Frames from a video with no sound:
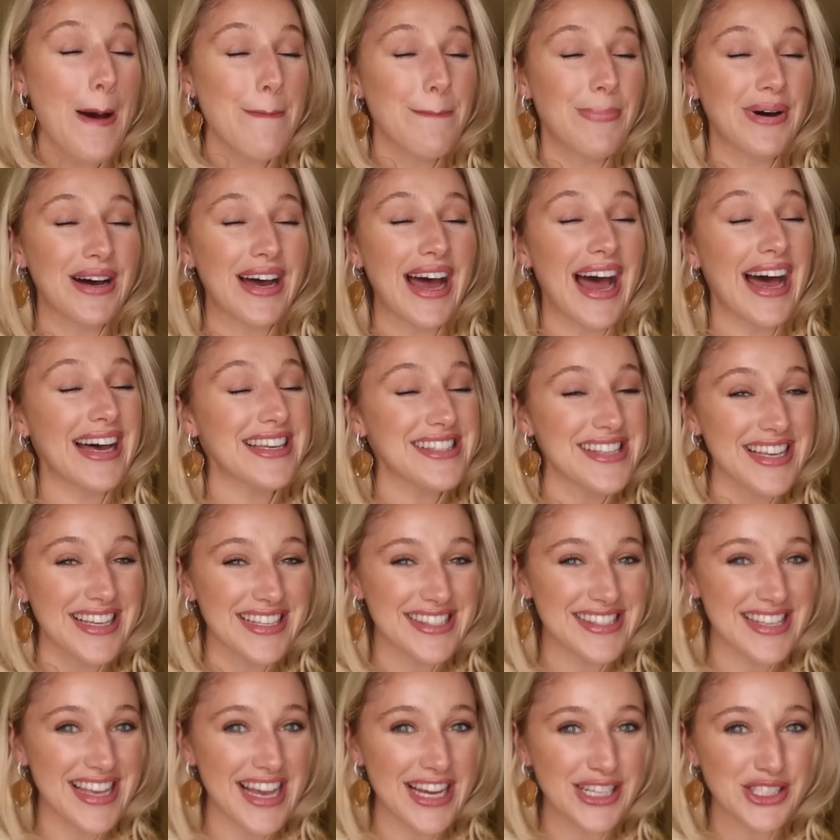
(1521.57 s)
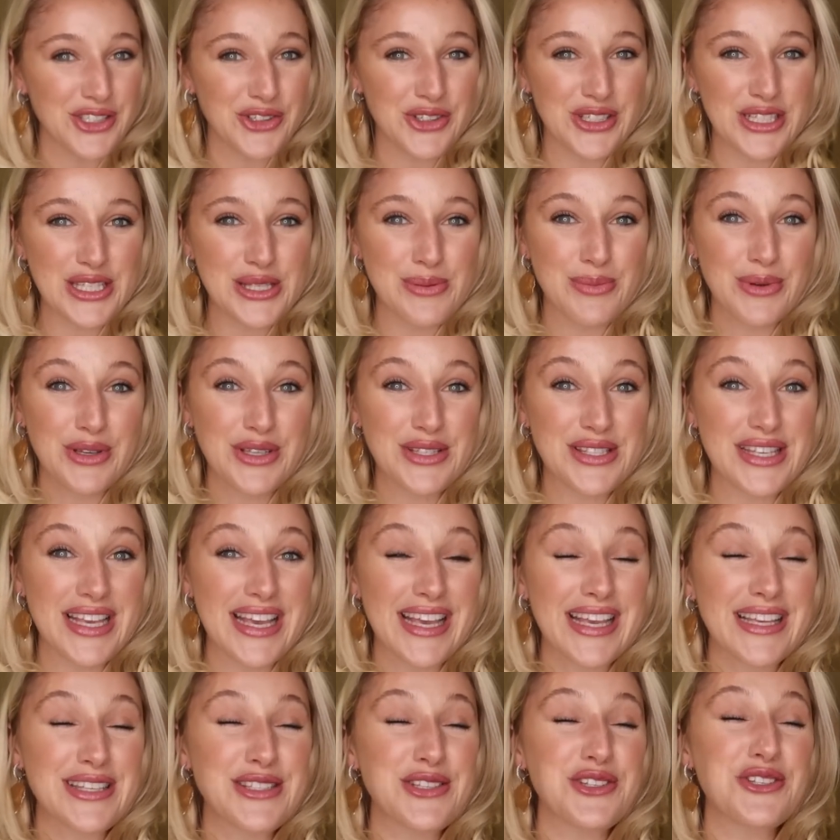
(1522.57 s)
But as I said, Christmas
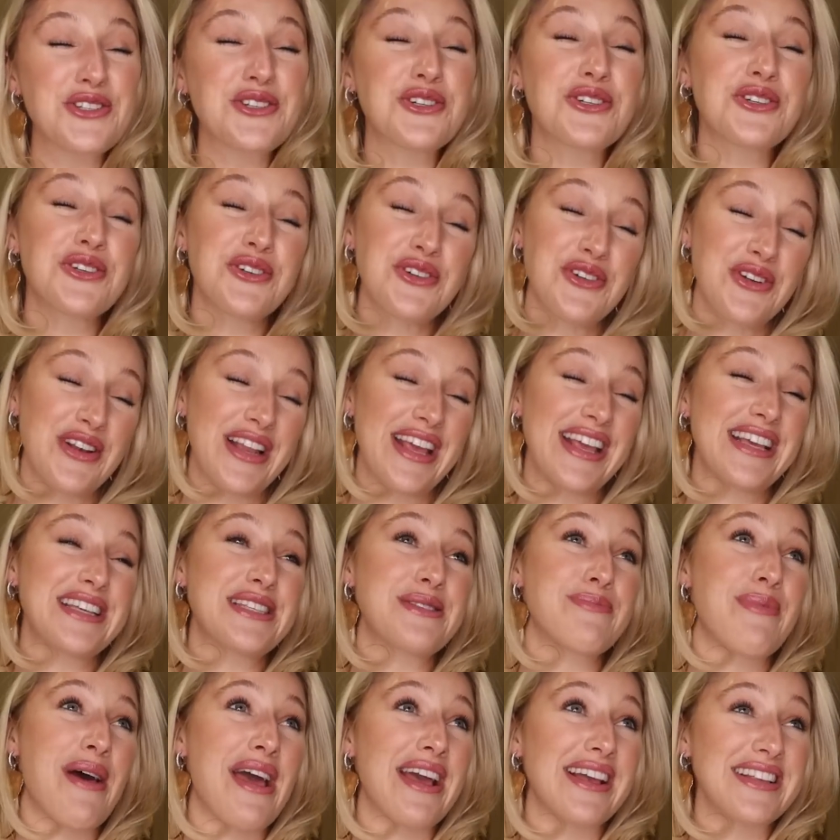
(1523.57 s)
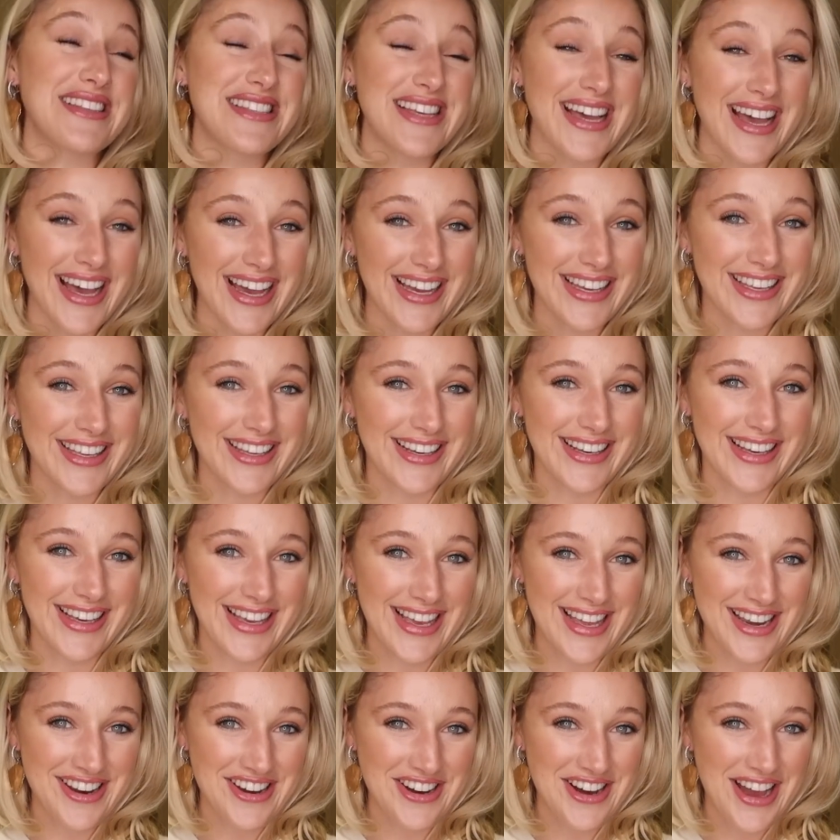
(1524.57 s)
is truly spectacular
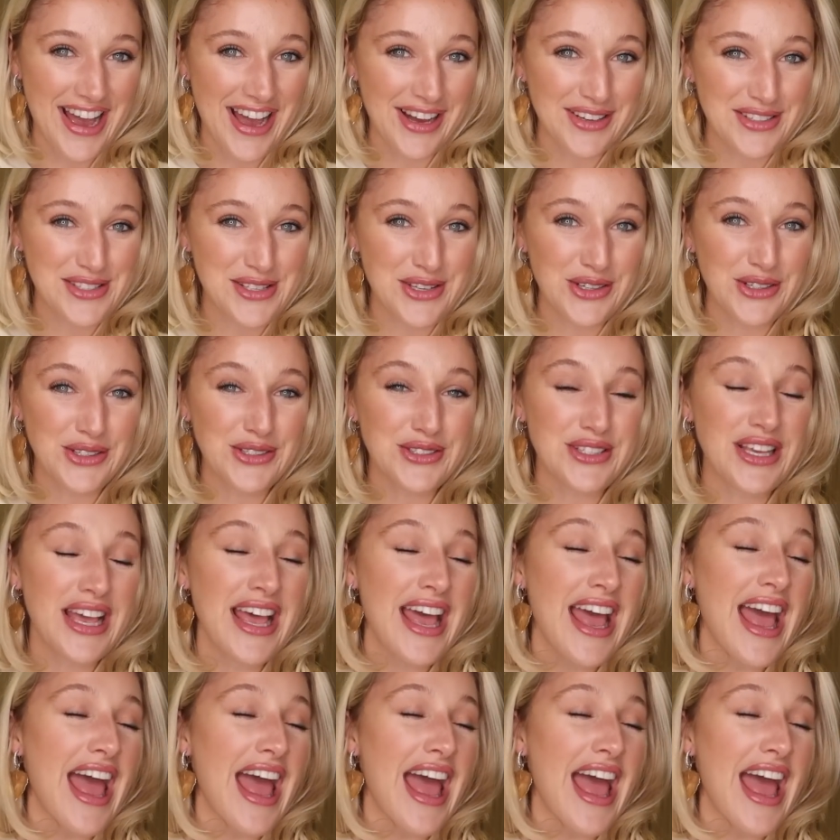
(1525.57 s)
in our household.